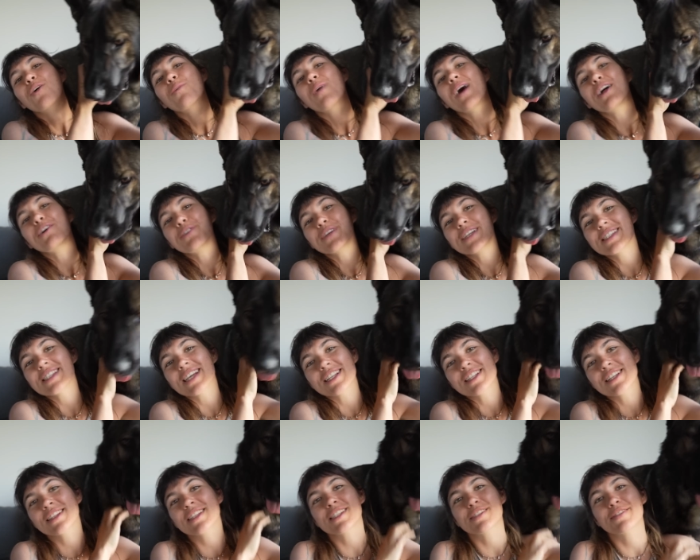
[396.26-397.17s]
While
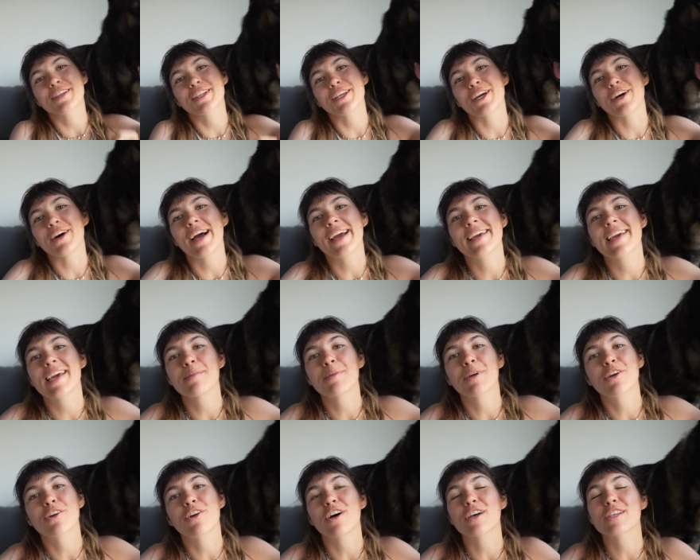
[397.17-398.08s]
researching this video, I came
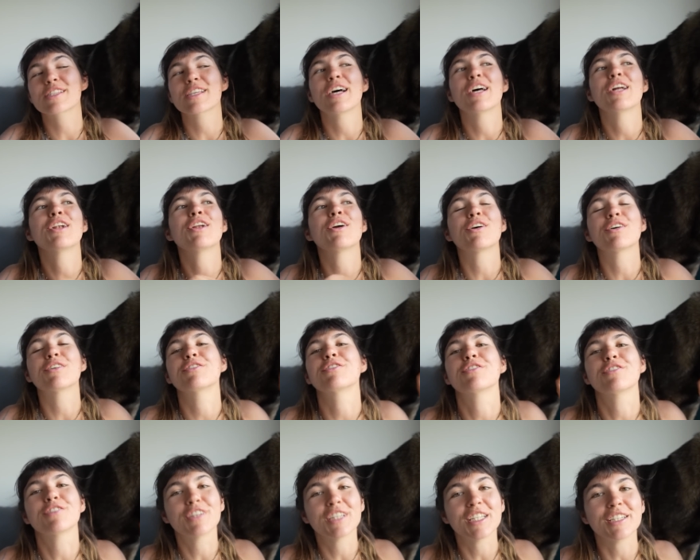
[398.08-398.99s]
across a lot
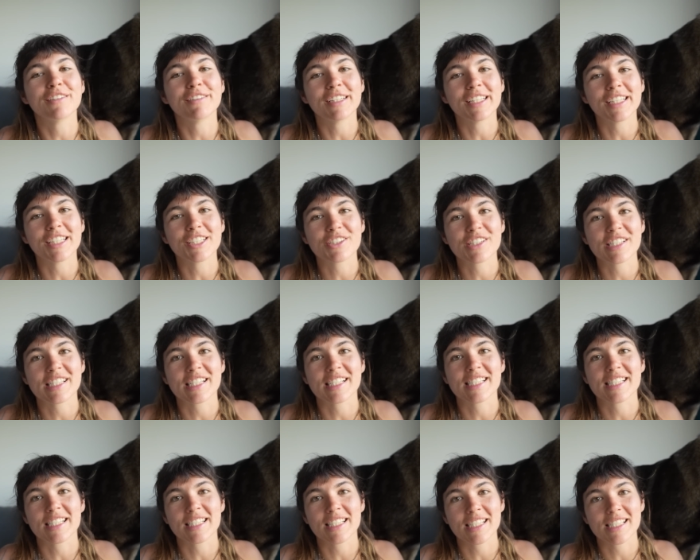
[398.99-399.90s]
of really, really
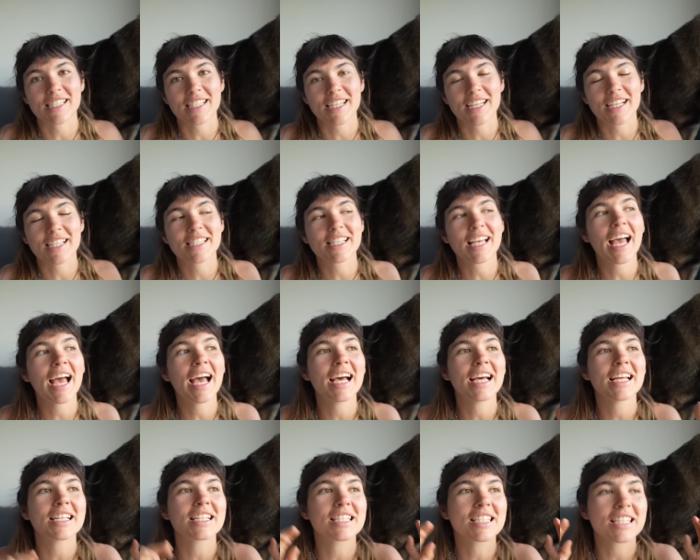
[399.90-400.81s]
interesting statistics.
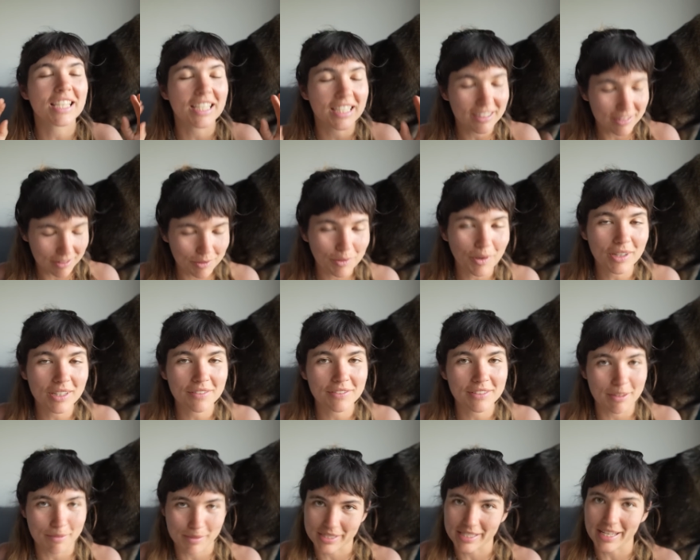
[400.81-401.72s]
And one
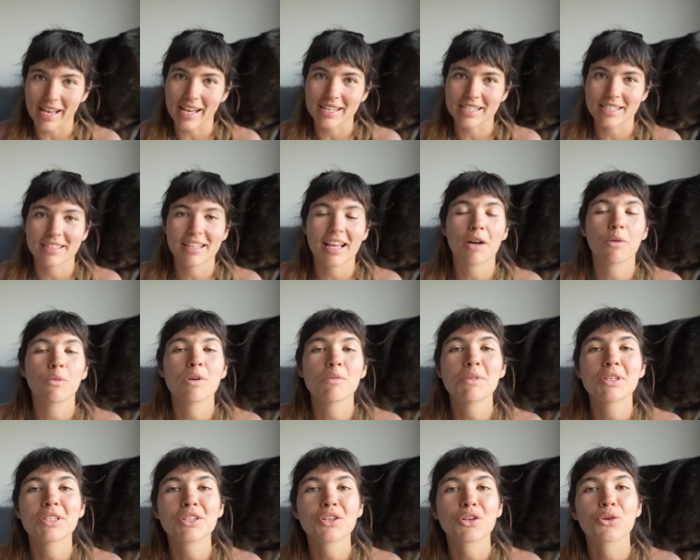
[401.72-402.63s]
of them said that
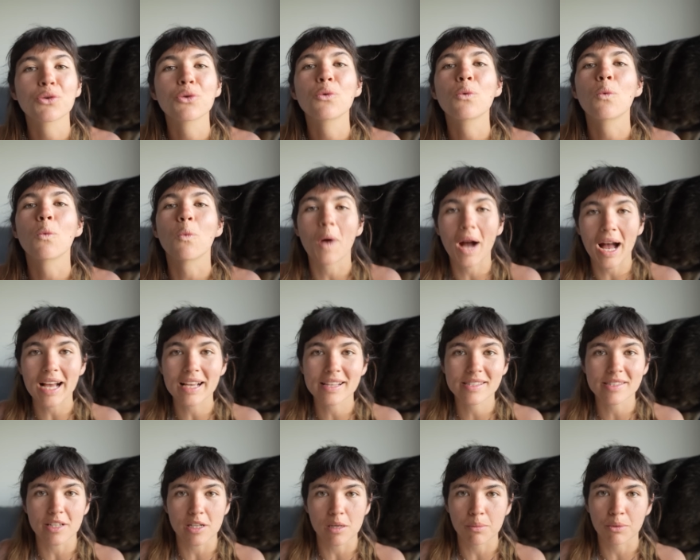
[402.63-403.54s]
women who
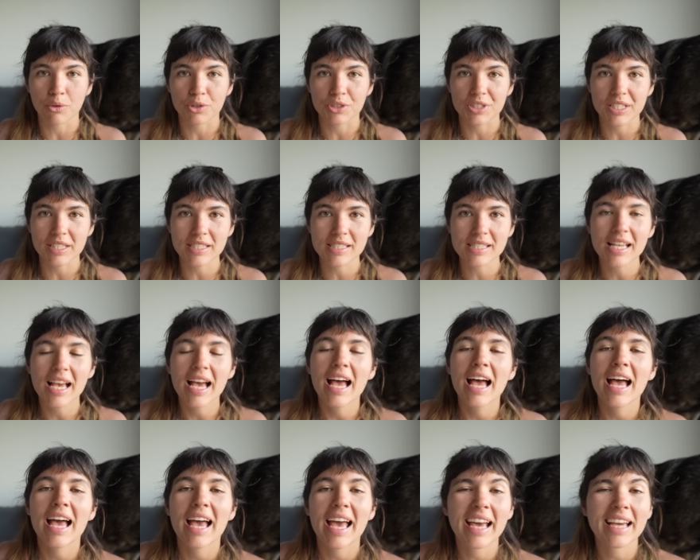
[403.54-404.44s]
wax their bodies
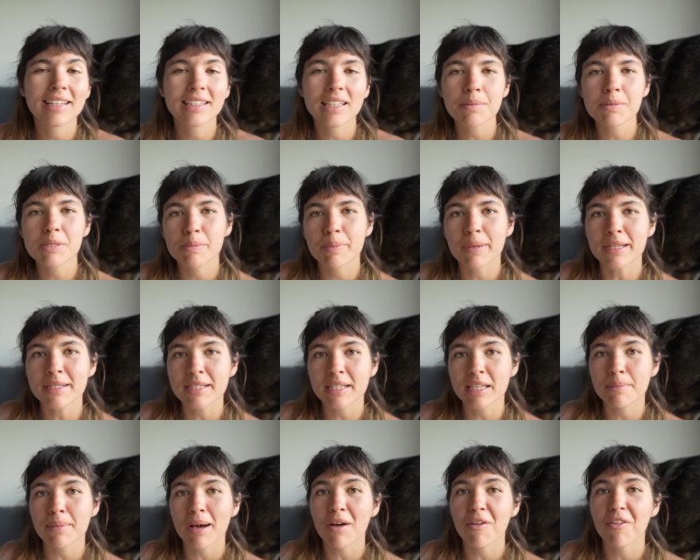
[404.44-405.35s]
end up
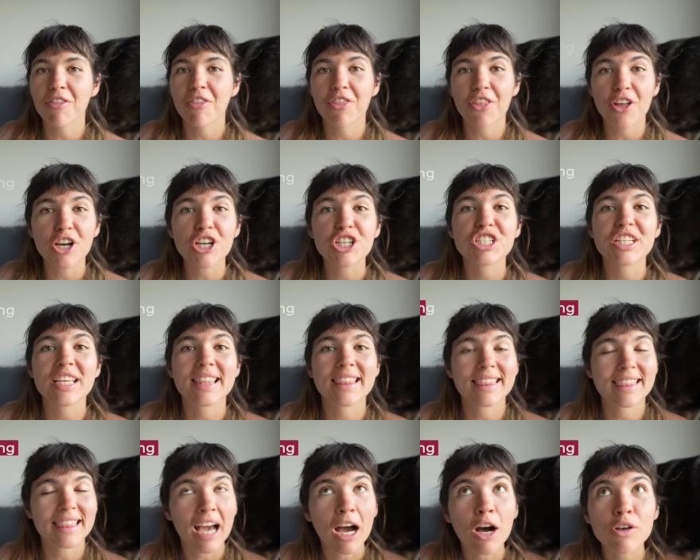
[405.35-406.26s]
spending about
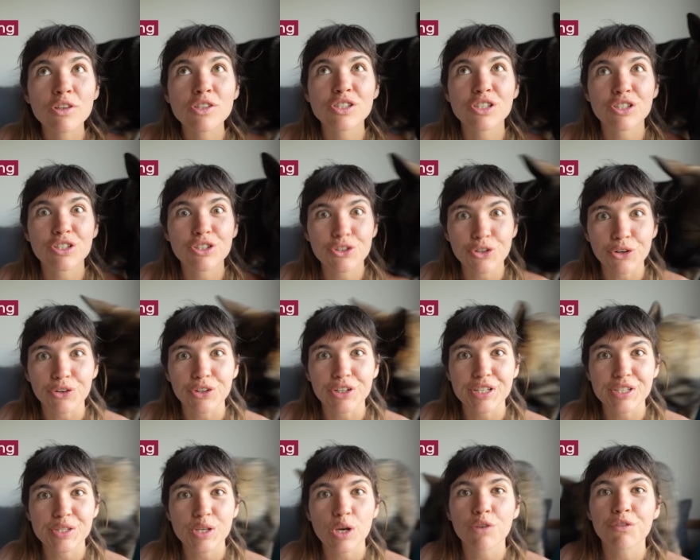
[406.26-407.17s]

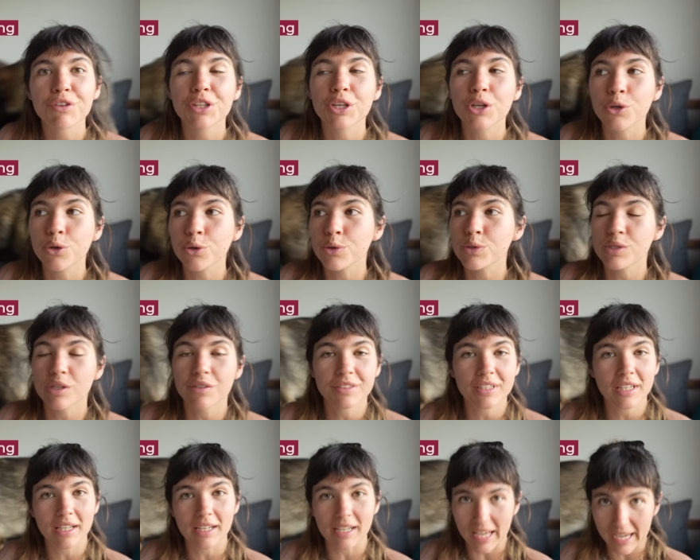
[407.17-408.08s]
$30,000 over the course of
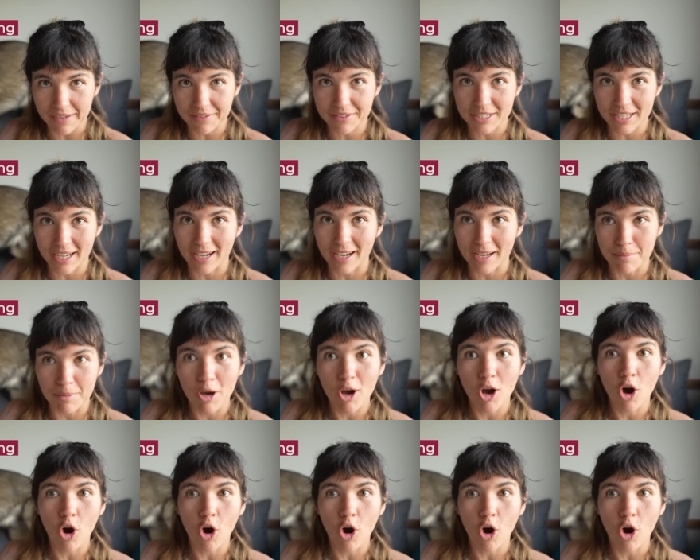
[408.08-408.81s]
their lifetime